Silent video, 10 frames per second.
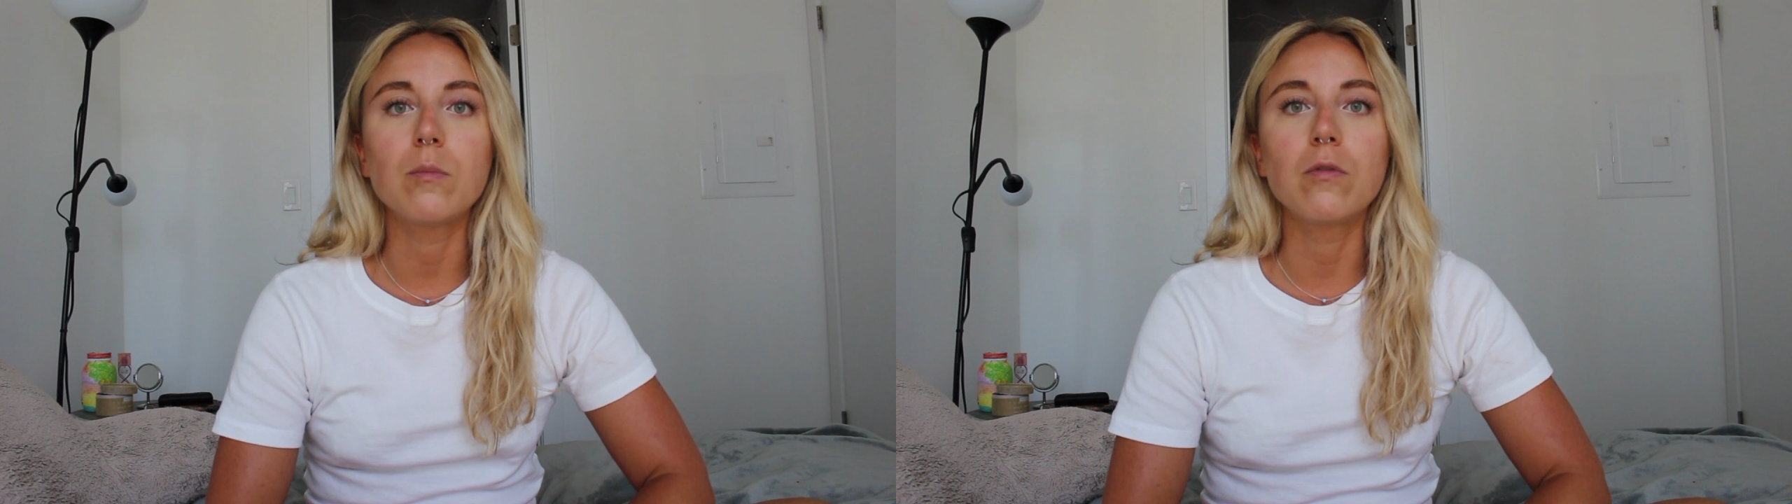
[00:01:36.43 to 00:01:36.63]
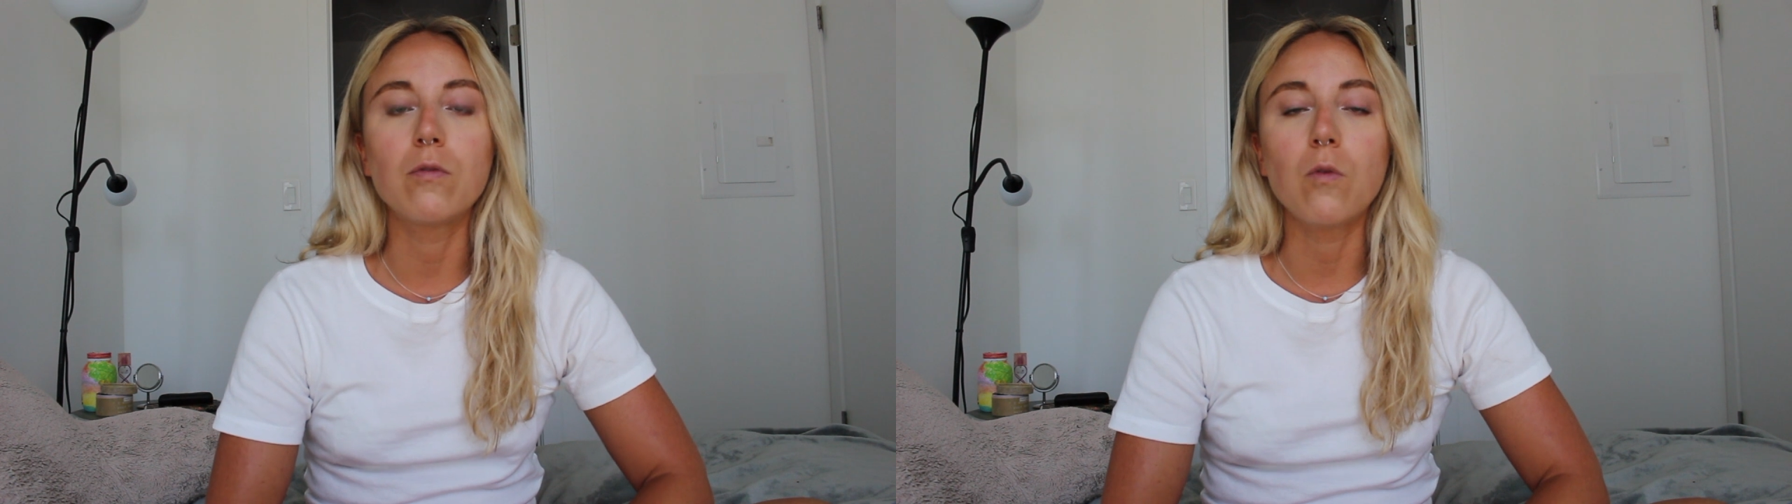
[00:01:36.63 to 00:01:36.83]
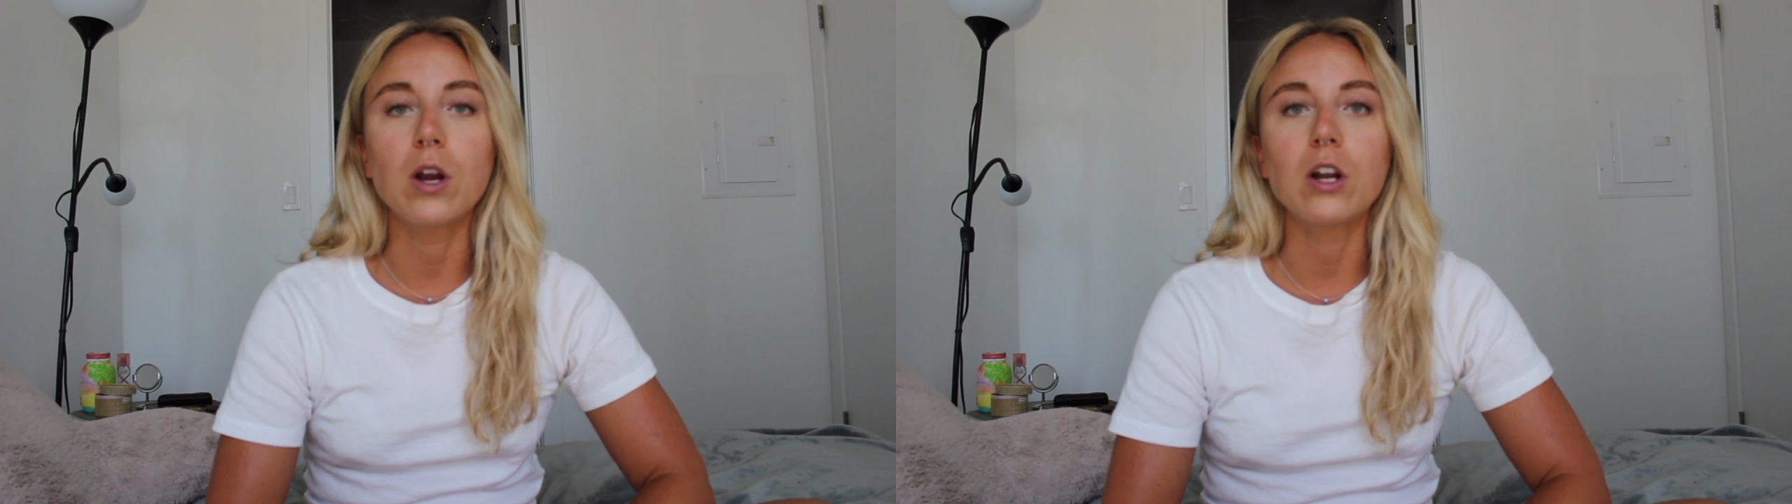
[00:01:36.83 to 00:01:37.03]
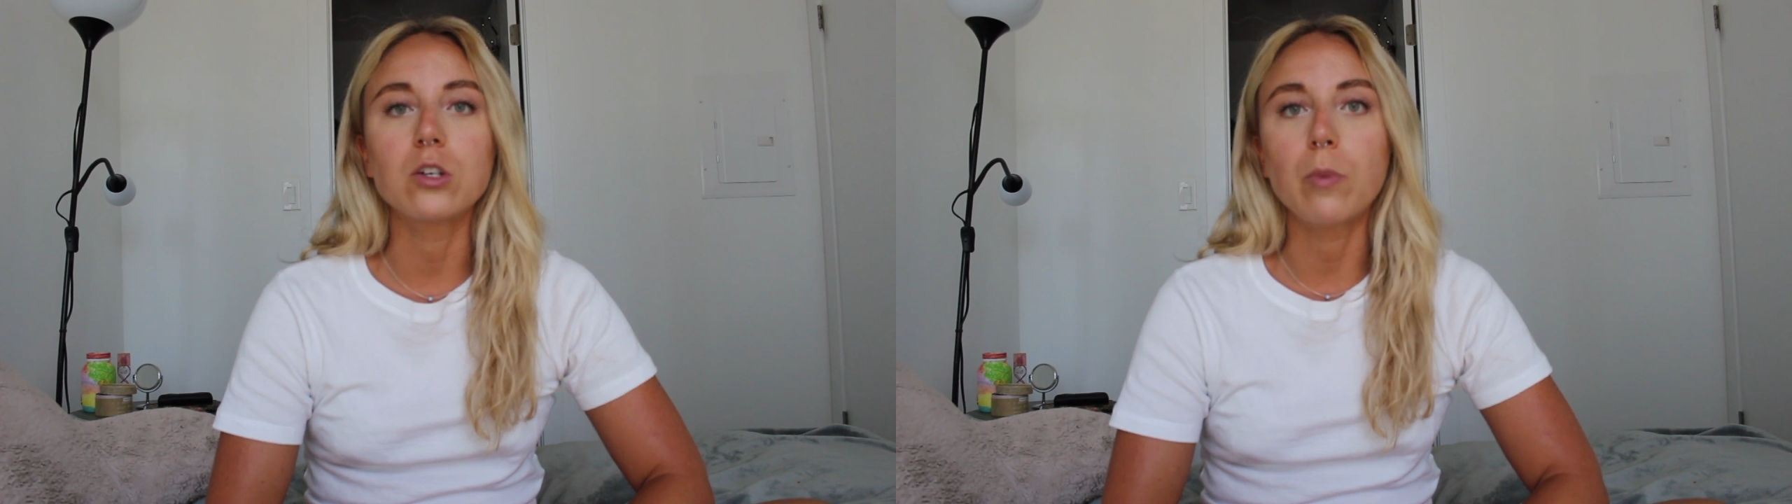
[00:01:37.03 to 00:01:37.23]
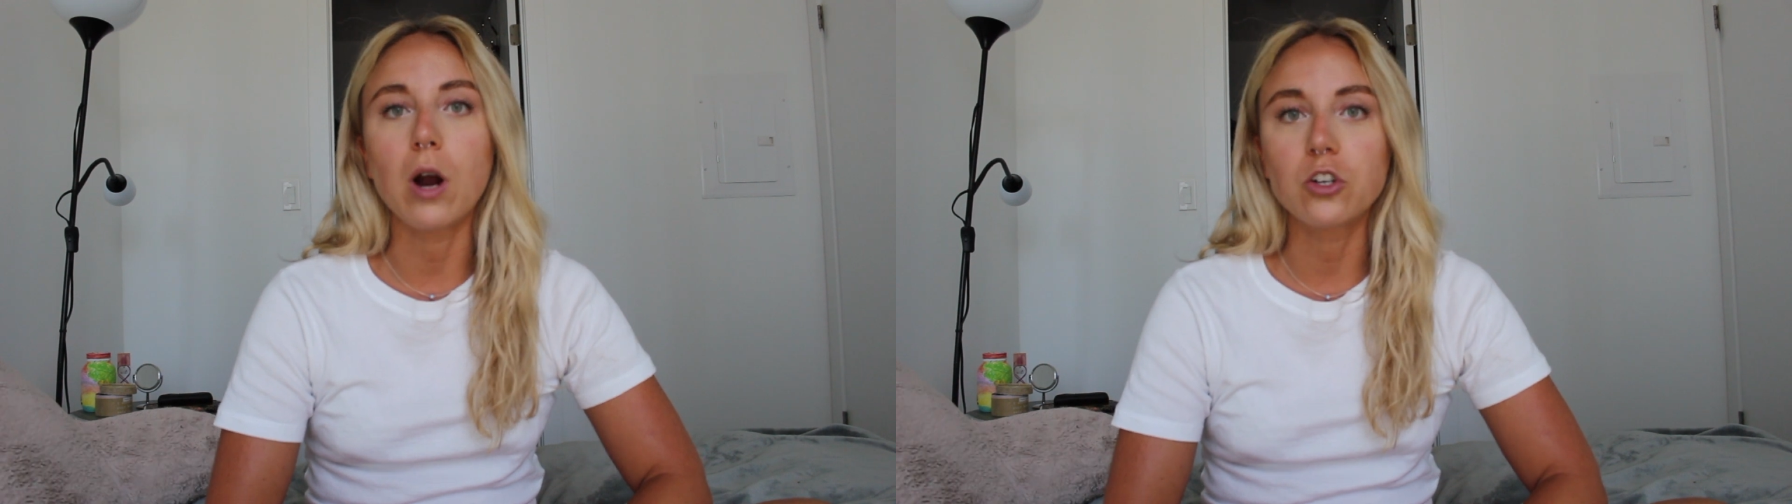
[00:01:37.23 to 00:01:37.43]
before your
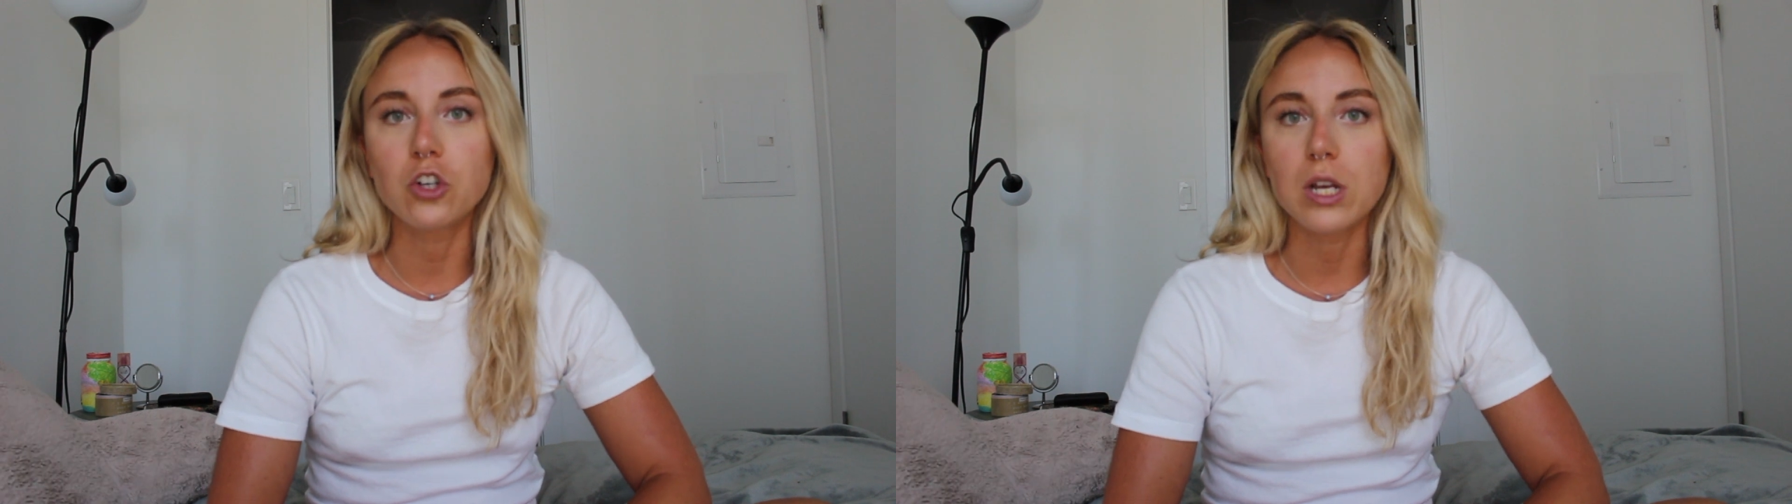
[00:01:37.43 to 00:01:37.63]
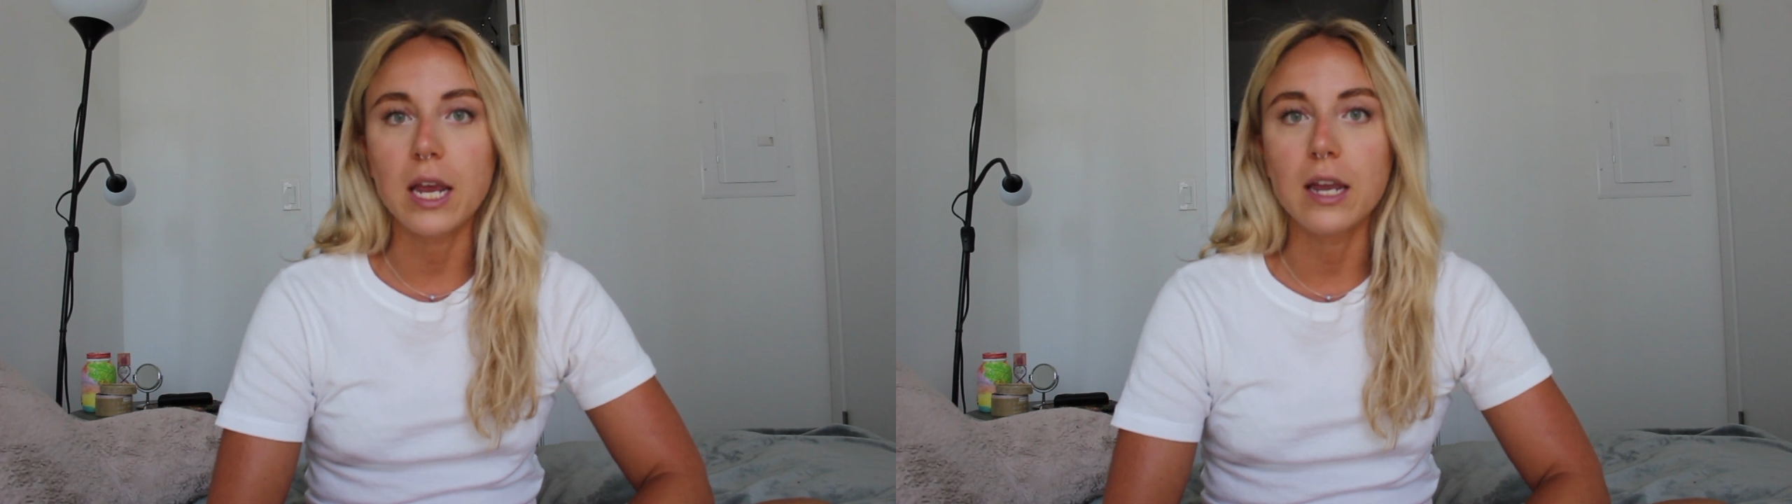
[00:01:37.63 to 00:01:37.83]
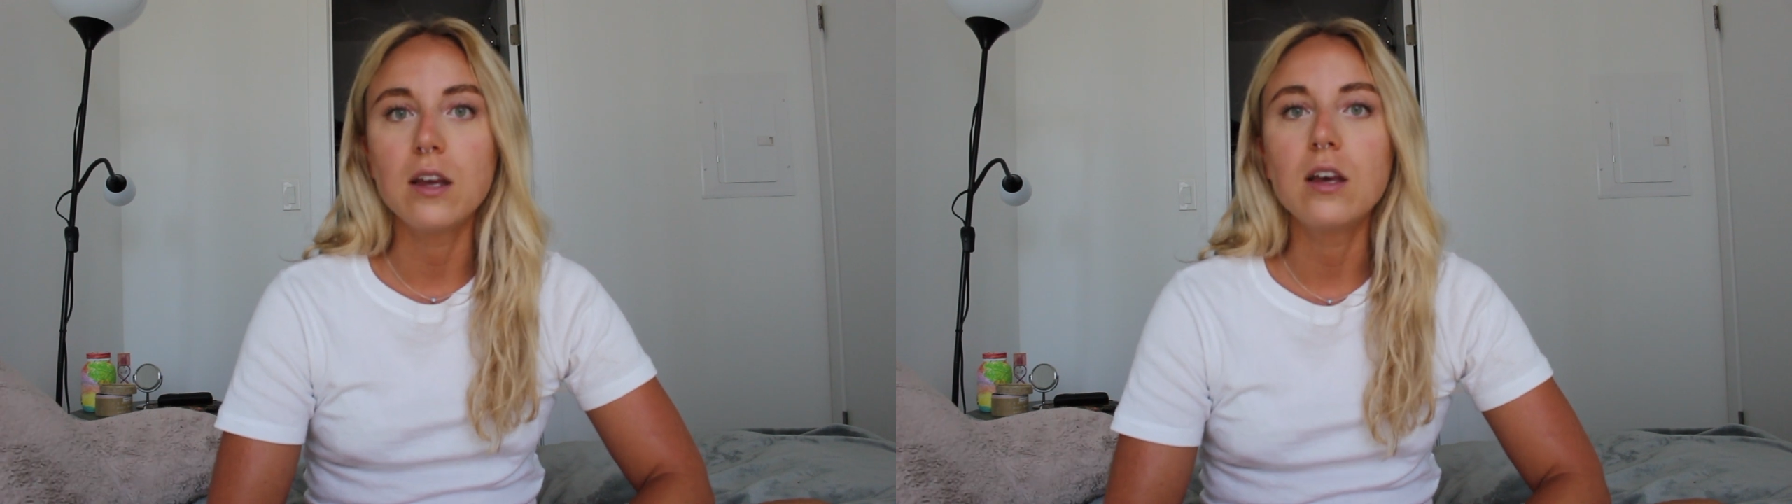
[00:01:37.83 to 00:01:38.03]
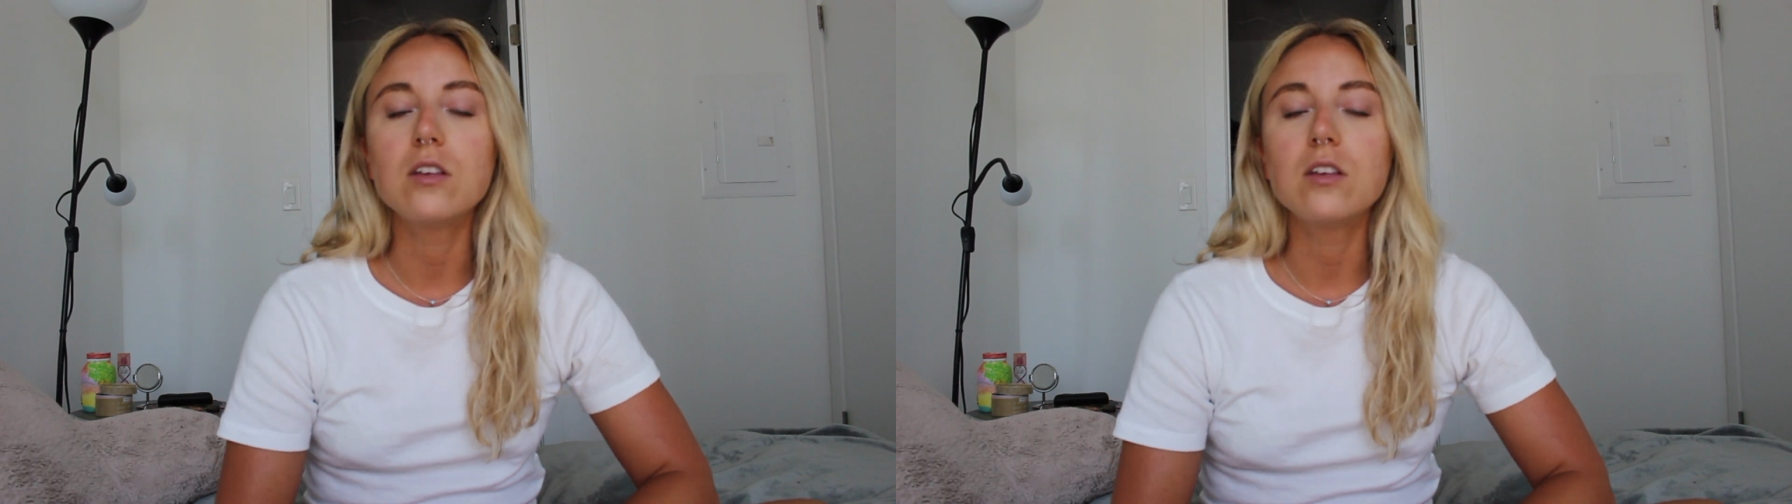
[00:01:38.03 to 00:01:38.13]
departure date.